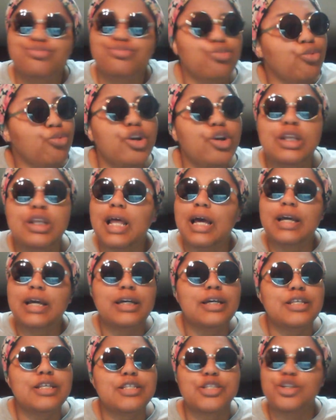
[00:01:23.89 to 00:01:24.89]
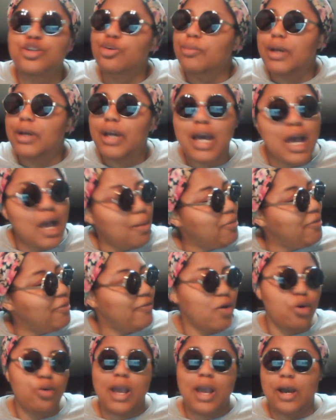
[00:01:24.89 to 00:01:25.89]
real like us human common
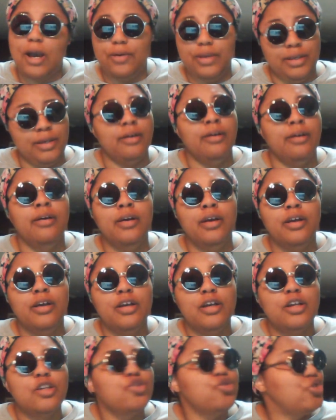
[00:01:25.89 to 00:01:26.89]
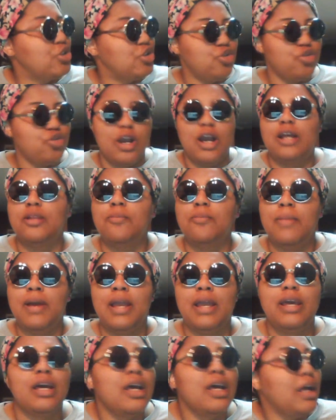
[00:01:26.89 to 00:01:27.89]
folk out here just trying to
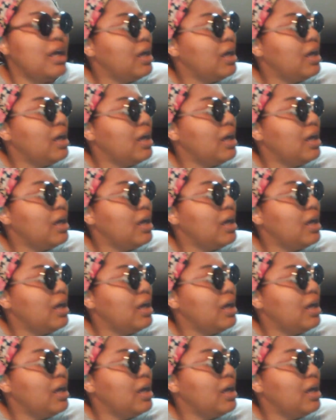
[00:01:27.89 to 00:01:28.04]
make